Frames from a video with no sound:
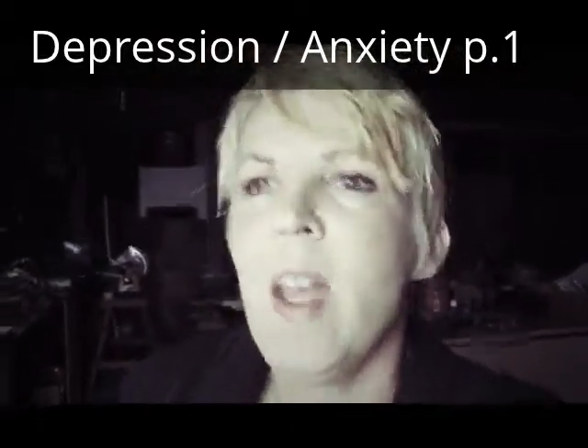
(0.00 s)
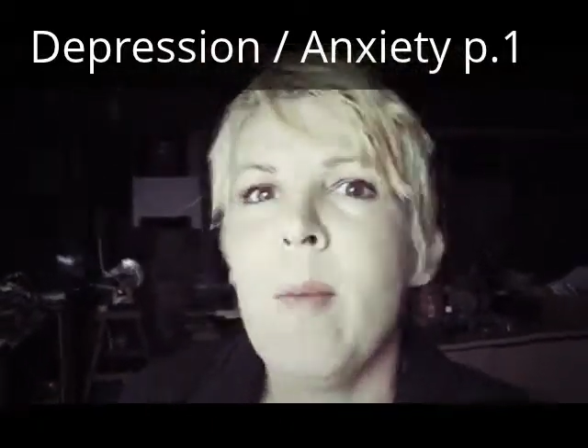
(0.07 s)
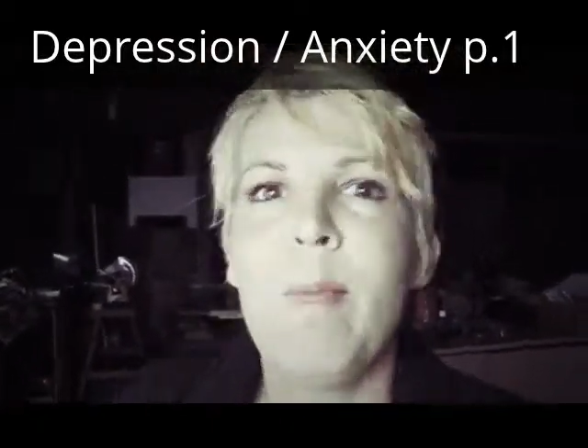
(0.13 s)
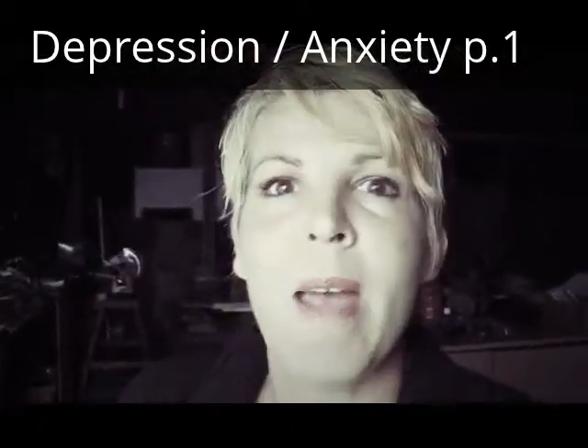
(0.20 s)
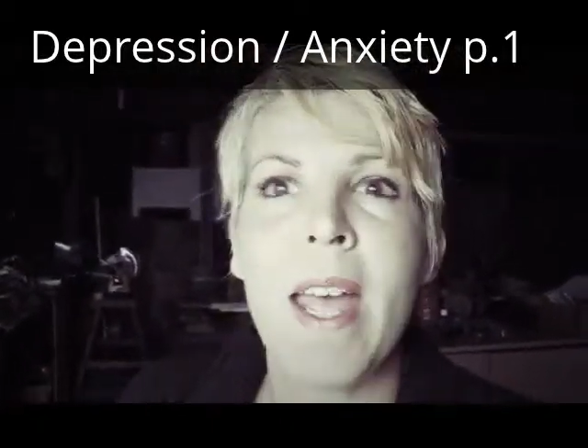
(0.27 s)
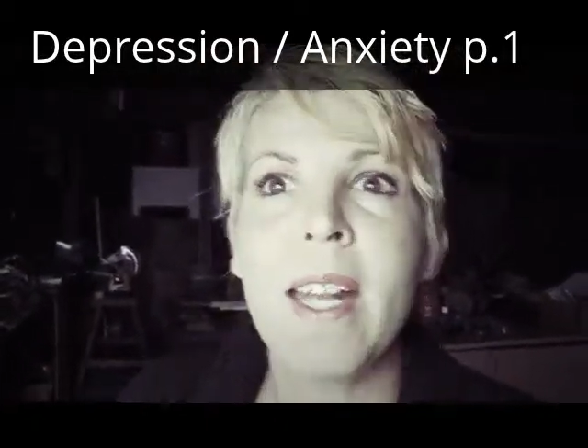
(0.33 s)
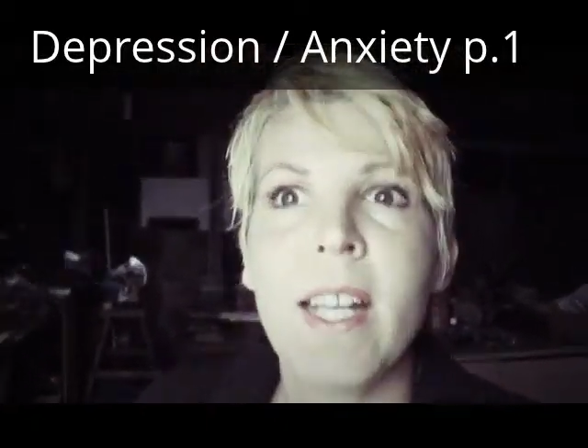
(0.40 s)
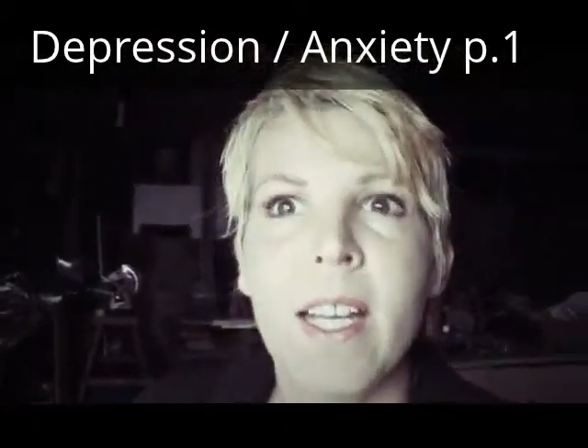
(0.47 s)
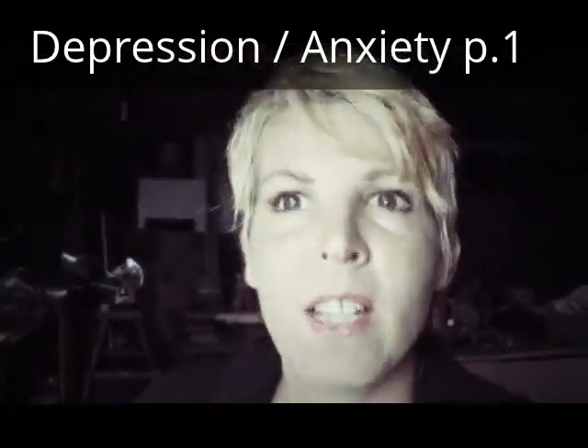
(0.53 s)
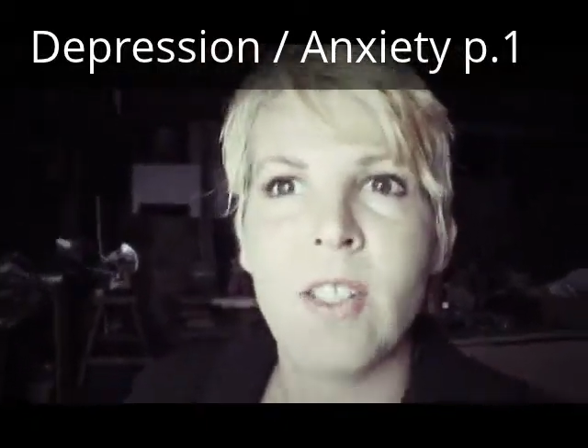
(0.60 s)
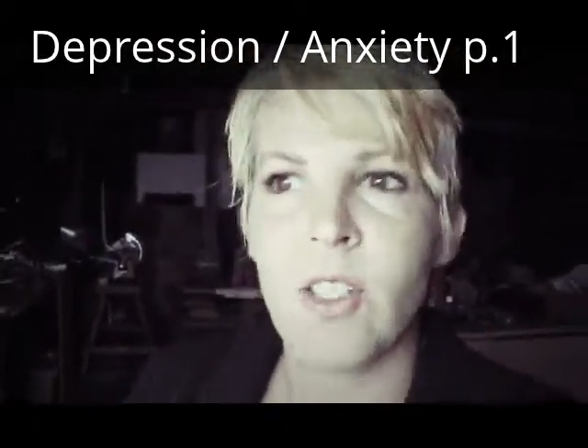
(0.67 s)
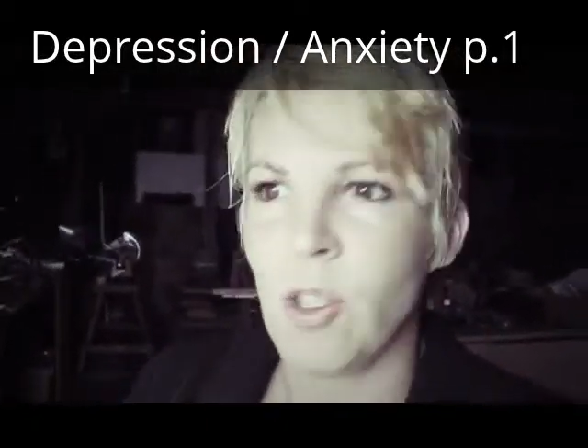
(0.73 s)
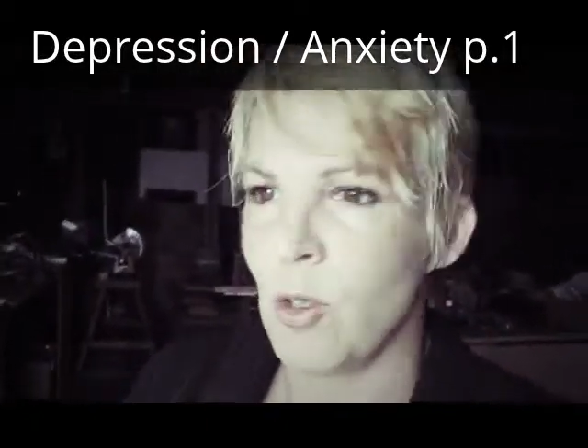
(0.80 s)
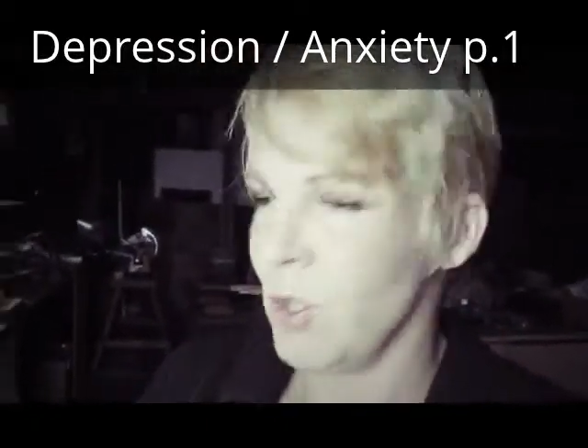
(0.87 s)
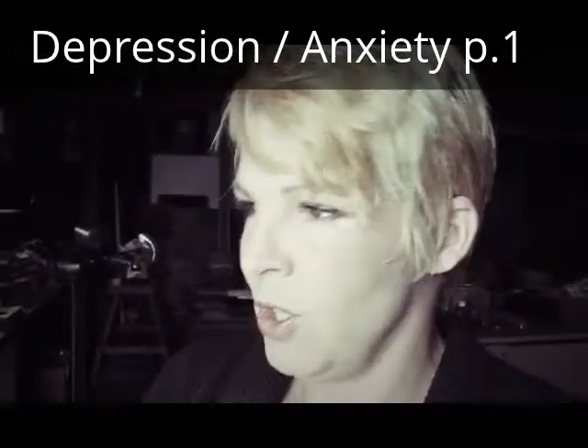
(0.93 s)
Panic
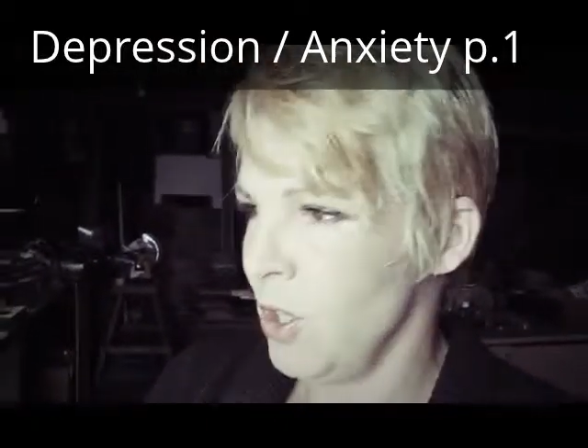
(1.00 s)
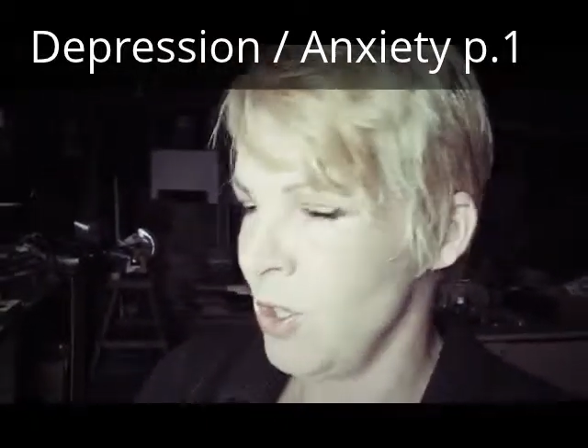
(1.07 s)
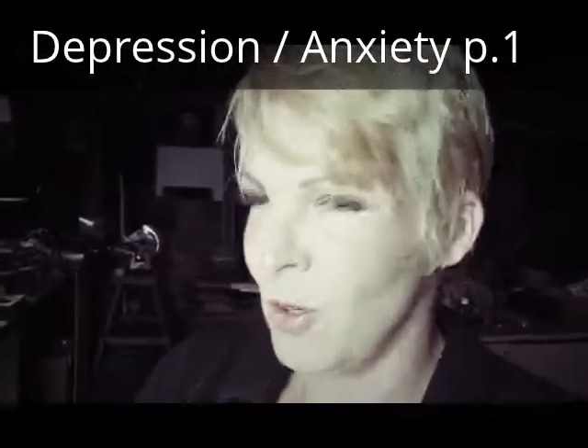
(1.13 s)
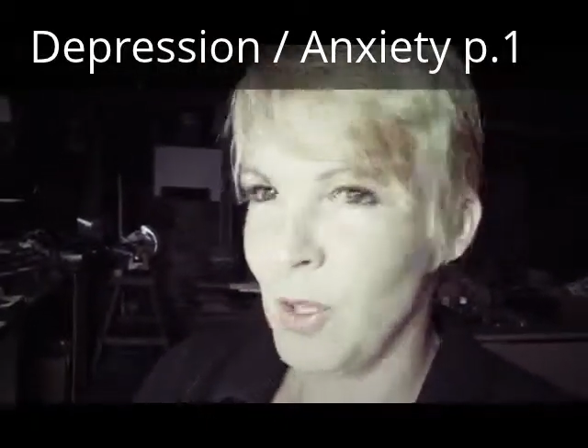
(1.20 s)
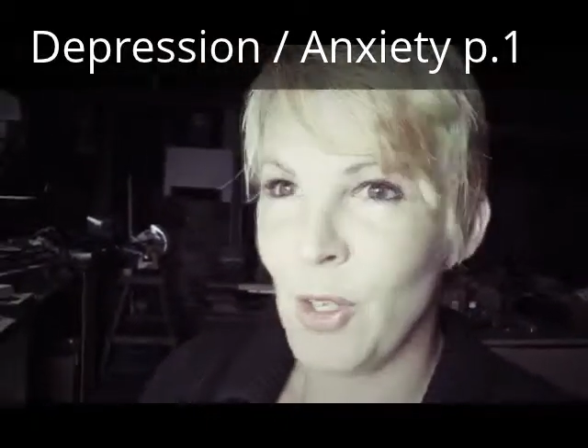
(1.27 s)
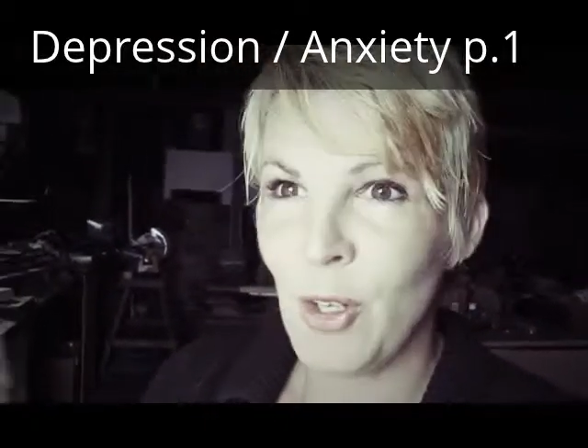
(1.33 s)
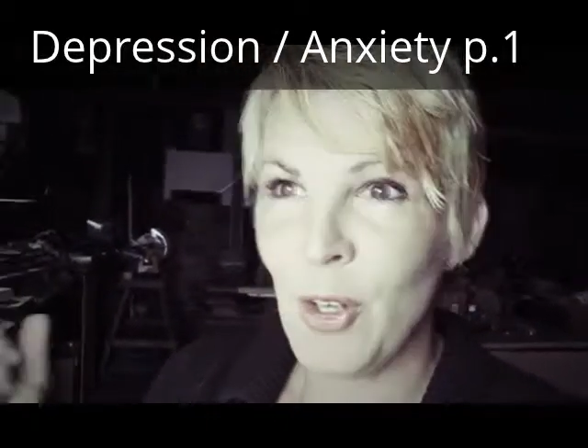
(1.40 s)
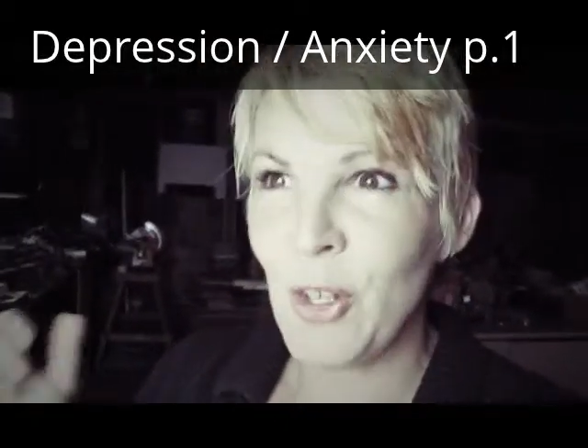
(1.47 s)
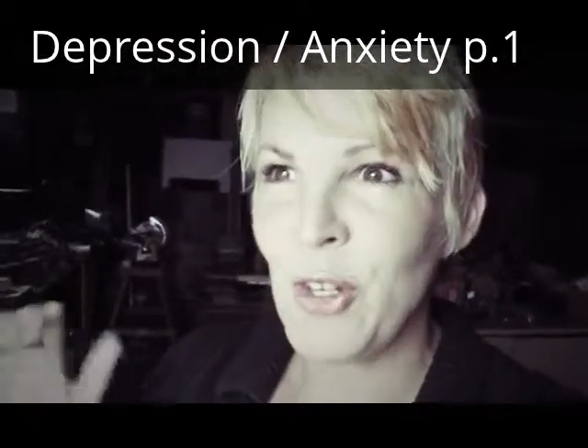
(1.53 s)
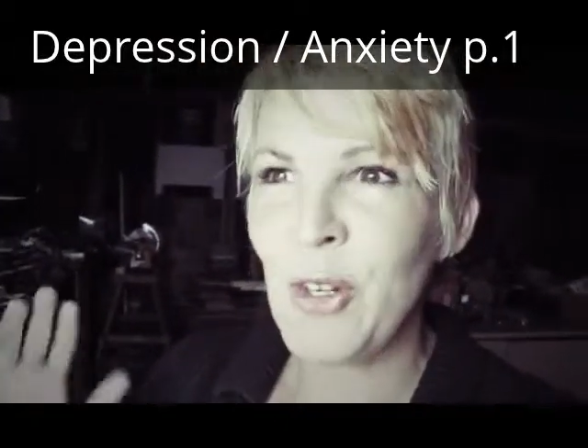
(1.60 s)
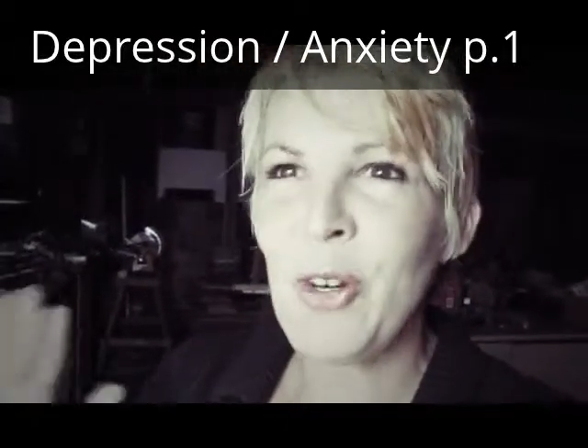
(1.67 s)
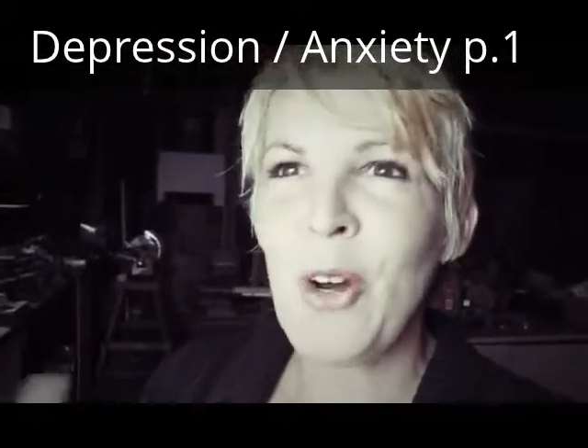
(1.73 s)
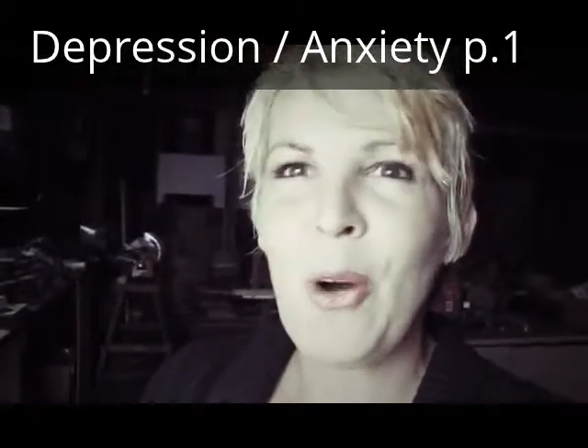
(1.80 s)
ensues. You know, you